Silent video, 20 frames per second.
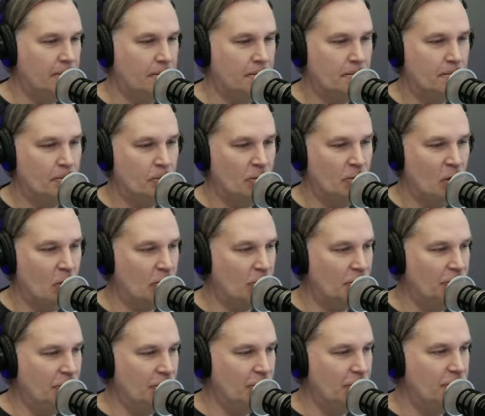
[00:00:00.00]
Local
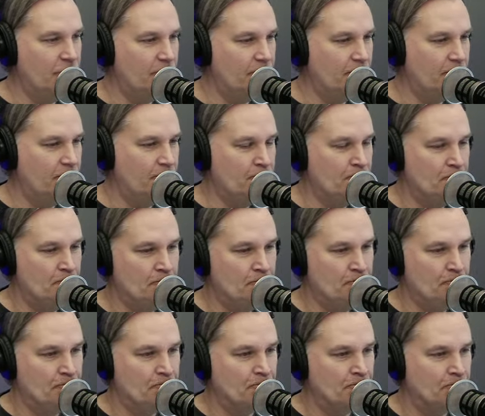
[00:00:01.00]
dude.
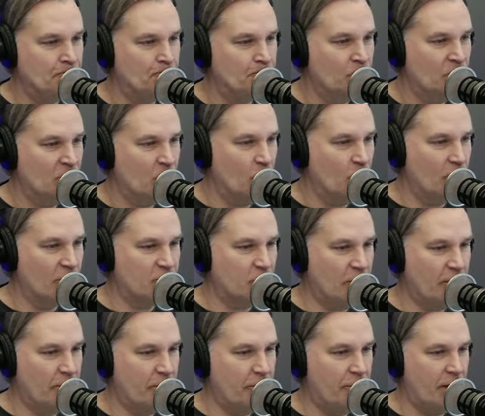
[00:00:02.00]
Worked
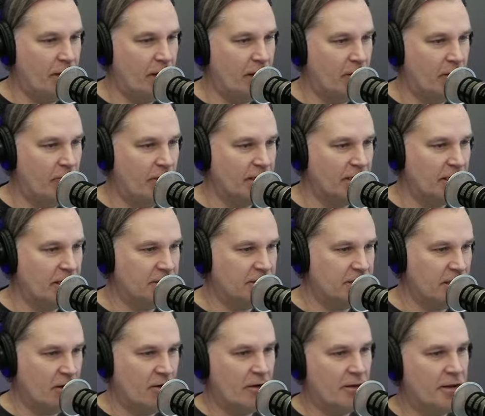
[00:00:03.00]
with Greg
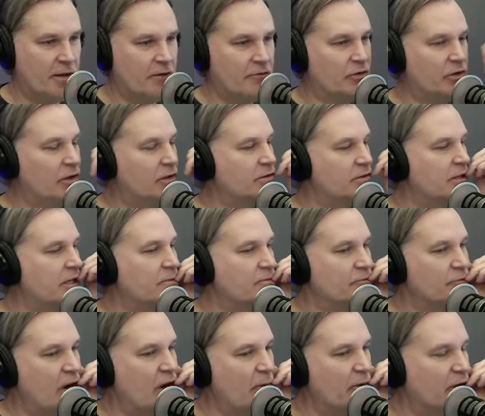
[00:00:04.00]
Nicotero, I think, for a long time.
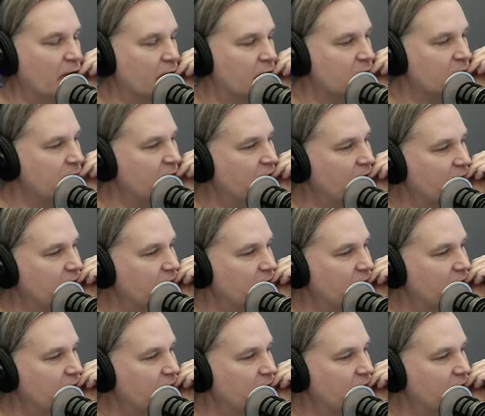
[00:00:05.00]
Well, Robert Kurtzman.